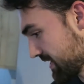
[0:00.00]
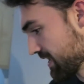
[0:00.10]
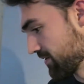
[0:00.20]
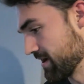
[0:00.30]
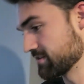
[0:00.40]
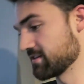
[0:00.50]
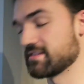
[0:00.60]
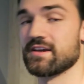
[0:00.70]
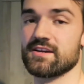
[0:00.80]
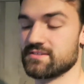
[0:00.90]
anyway, it's going to
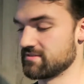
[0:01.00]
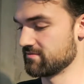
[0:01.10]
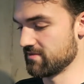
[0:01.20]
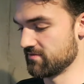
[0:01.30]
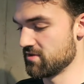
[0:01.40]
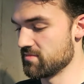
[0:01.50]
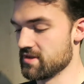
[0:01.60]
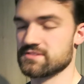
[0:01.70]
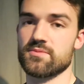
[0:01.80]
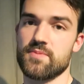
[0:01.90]
take us a few
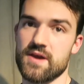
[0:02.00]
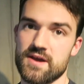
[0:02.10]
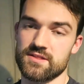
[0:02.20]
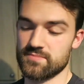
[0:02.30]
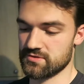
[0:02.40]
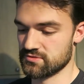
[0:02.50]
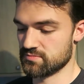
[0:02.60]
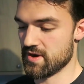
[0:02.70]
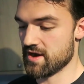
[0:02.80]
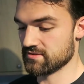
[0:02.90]
minutes to prepare the Brussels
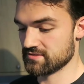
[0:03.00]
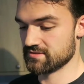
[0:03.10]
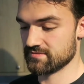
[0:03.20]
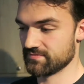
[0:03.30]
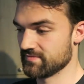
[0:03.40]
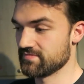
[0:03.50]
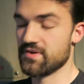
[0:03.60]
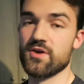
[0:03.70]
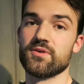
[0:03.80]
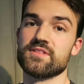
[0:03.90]
sprouts,
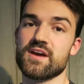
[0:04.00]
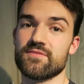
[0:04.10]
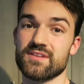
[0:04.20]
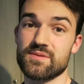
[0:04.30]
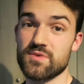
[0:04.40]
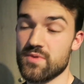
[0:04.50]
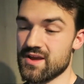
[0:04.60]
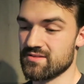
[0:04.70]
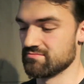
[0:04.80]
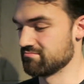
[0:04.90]
throw it all in the oven, and then we
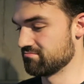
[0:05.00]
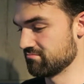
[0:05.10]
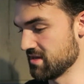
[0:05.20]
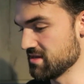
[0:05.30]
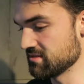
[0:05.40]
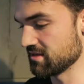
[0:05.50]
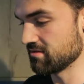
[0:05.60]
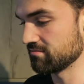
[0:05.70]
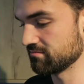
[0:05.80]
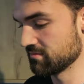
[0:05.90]
wait.
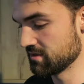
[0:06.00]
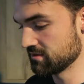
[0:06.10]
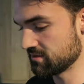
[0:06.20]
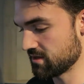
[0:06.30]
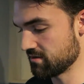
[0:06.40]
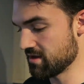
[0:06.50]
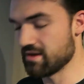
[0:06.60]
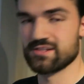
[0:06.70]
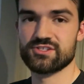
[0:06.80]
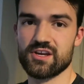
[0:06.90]
Easy. So
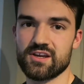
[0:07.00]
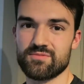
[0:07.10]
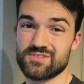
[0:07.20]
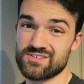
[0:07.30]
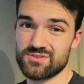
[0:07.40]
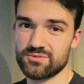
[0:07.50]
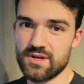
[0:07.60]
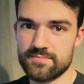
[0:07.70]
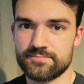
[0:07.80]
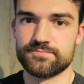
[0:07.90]
yeah, let's check in once it's all
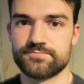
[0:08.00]
done.